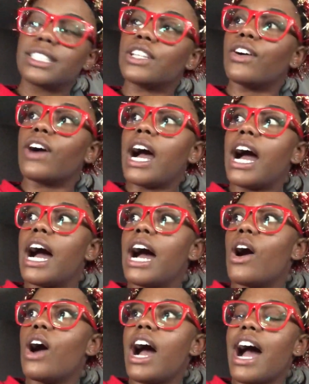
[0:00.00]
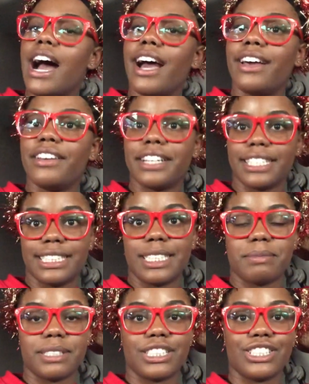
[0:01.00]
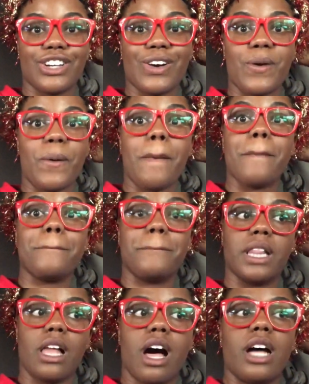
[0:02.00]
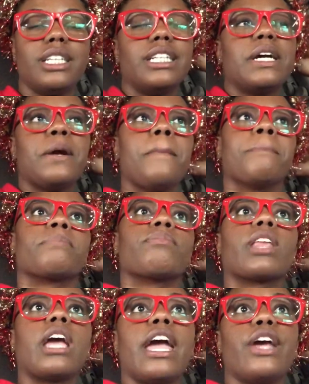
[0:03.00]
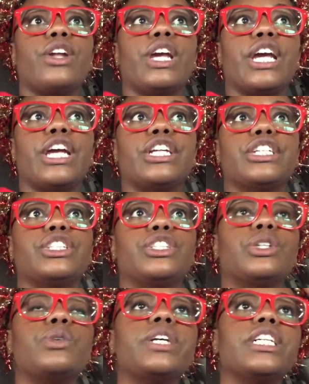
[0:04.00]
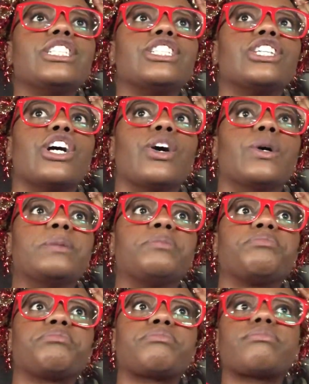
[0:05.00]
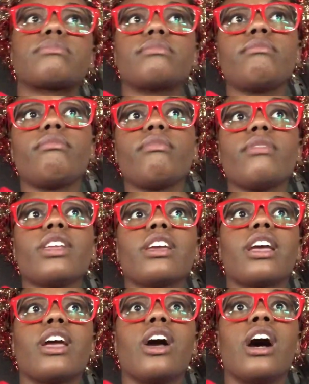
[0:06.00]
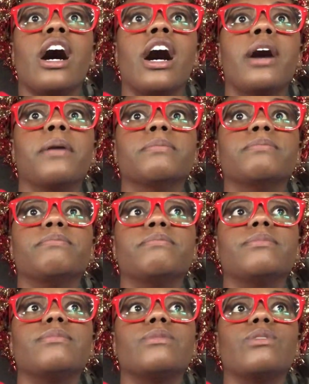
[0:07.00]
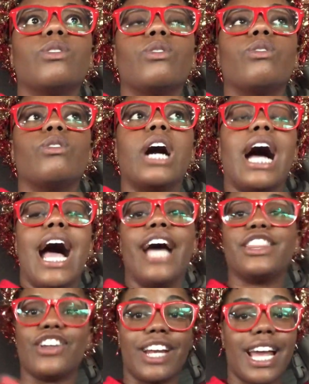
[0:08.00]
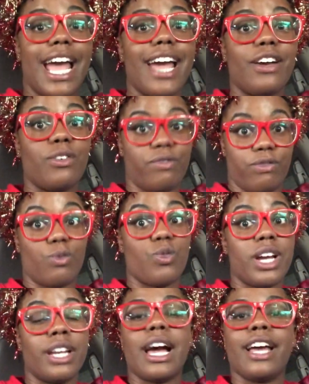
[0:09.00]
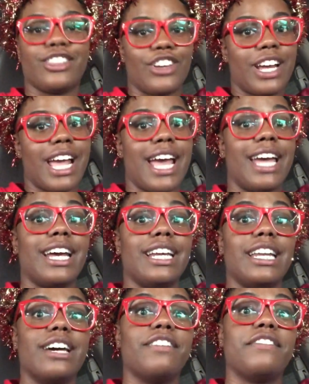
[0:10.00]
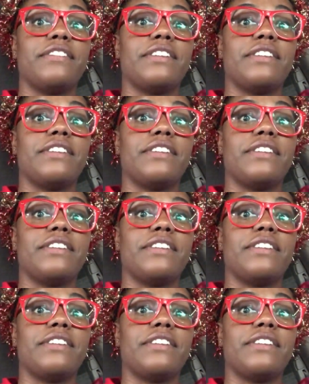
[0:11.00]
So I attempted to go blonde, and in doing so, I thought I had enough